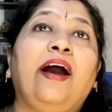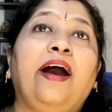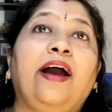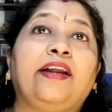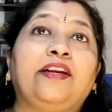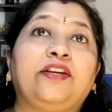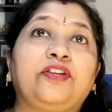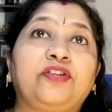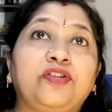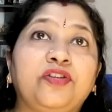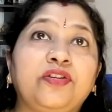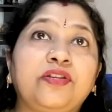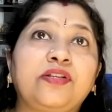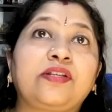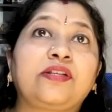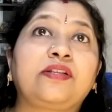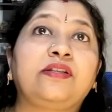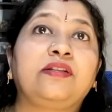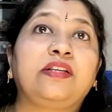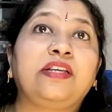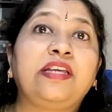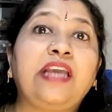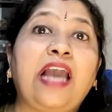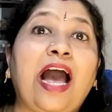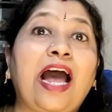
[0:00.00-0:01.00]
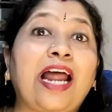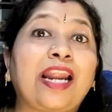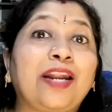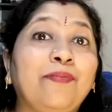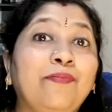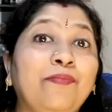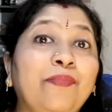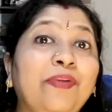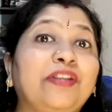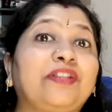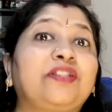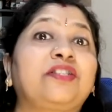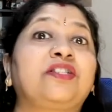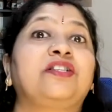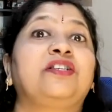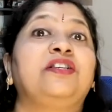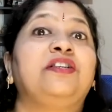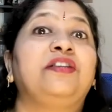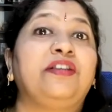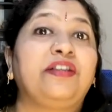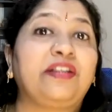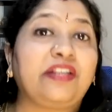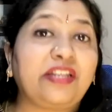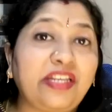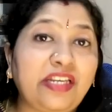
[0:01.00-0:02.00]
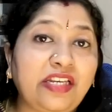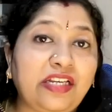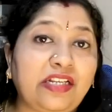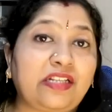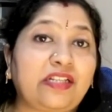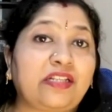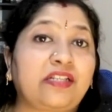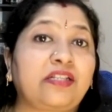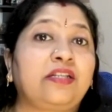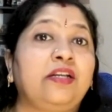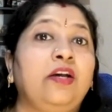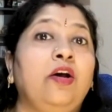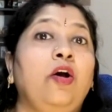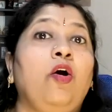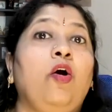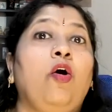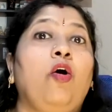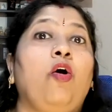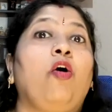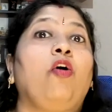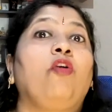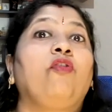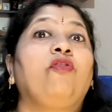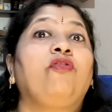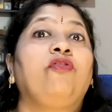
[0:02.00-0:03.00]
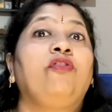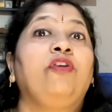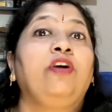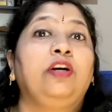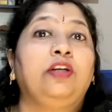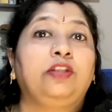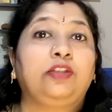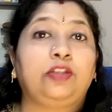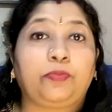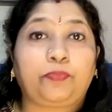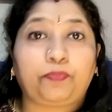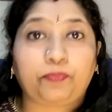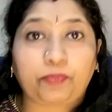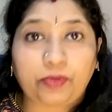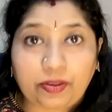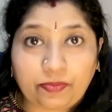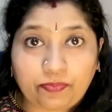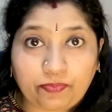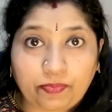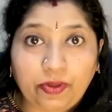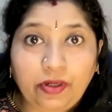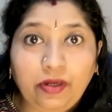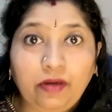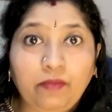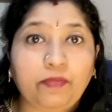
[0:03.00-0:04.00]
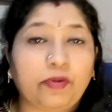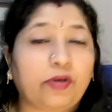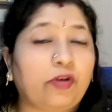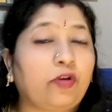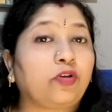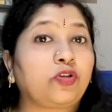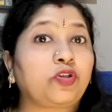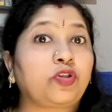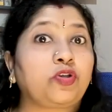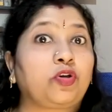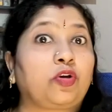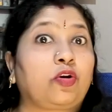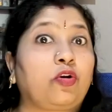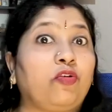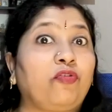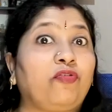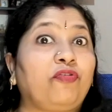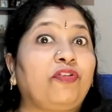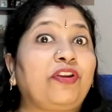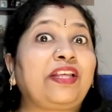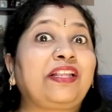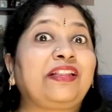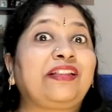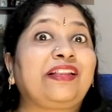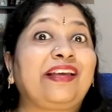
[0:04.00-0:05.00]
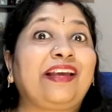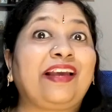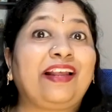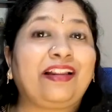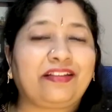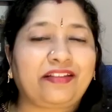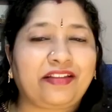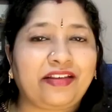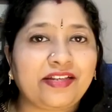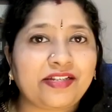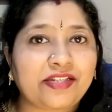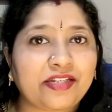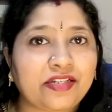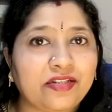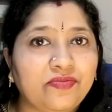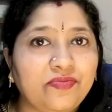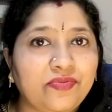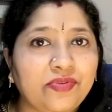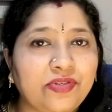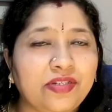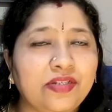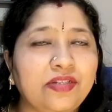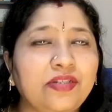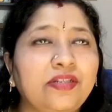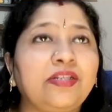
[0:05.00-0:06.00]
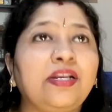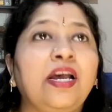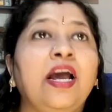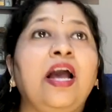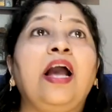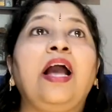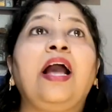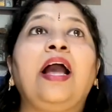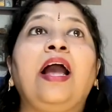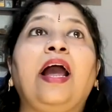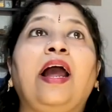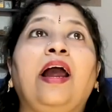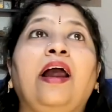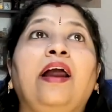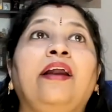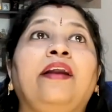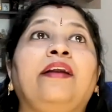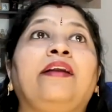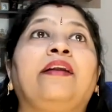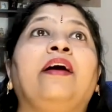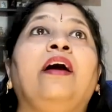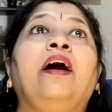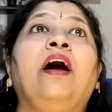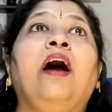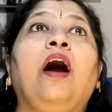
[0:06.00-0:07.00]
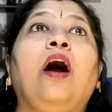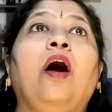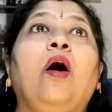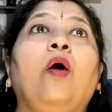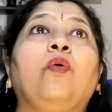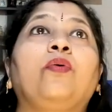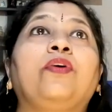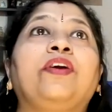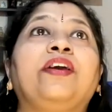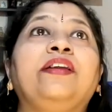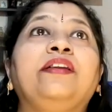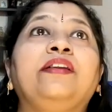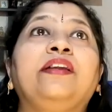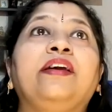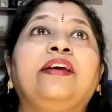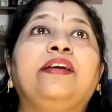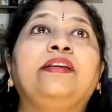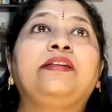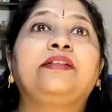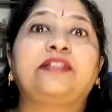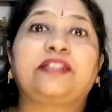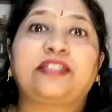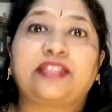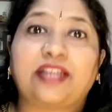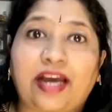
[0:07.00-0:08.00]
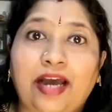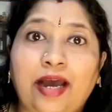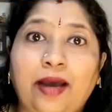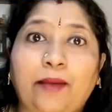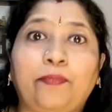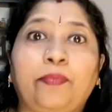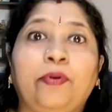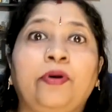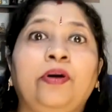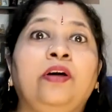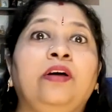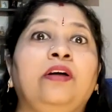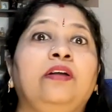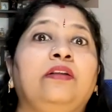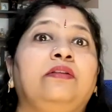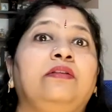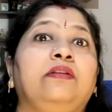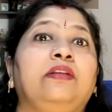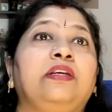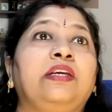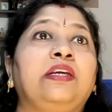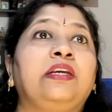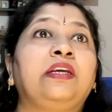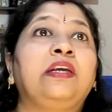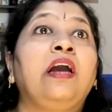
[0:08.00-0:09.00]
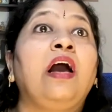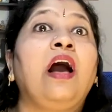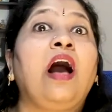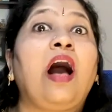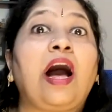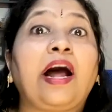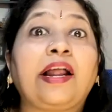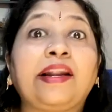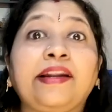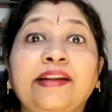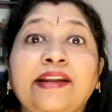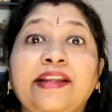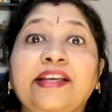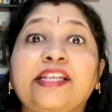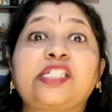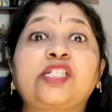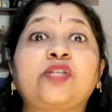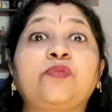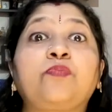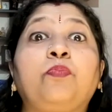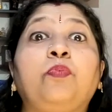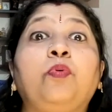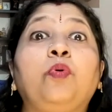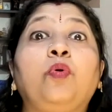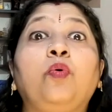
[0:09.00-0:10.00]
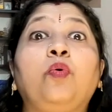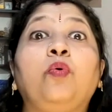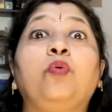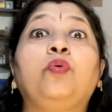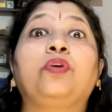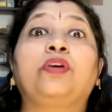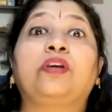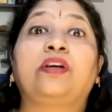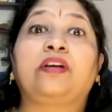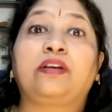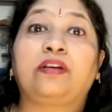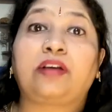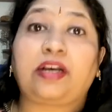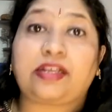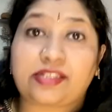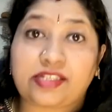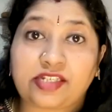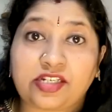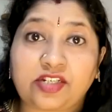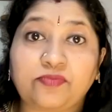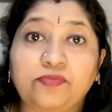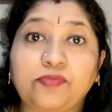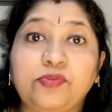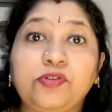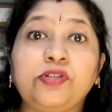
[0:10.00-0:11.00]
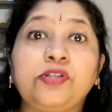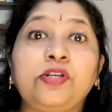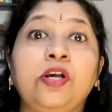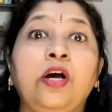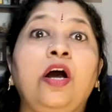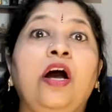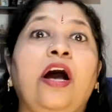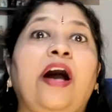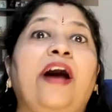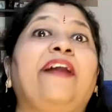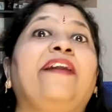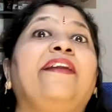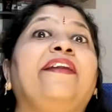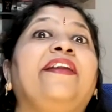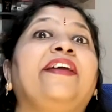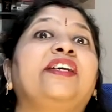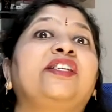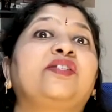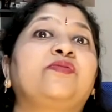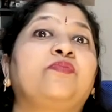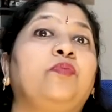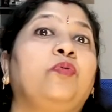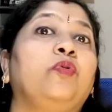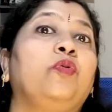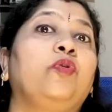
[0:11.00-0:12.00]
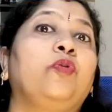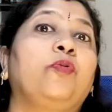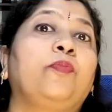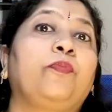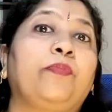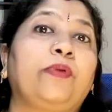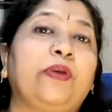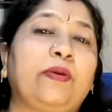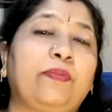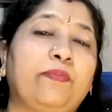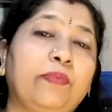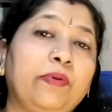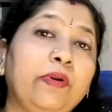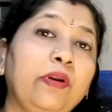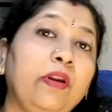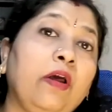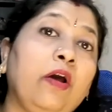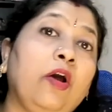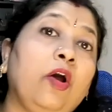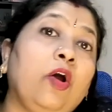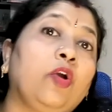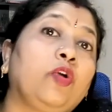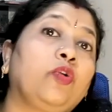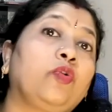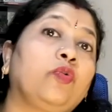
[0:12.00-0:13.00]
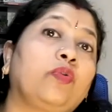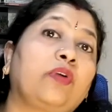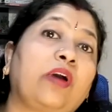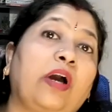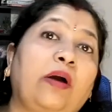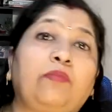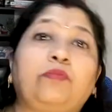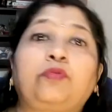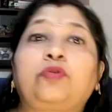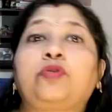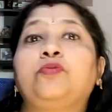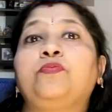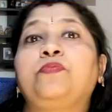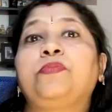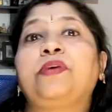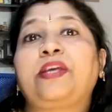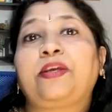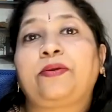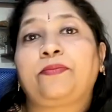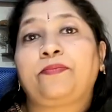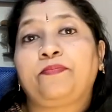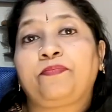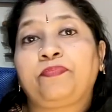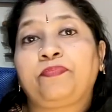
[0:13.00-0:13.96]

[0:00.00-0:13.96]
address the unmet needs of the people, because you're offering the healthcare services, and how can I tap the unexplored customers, unexplored people to come to me.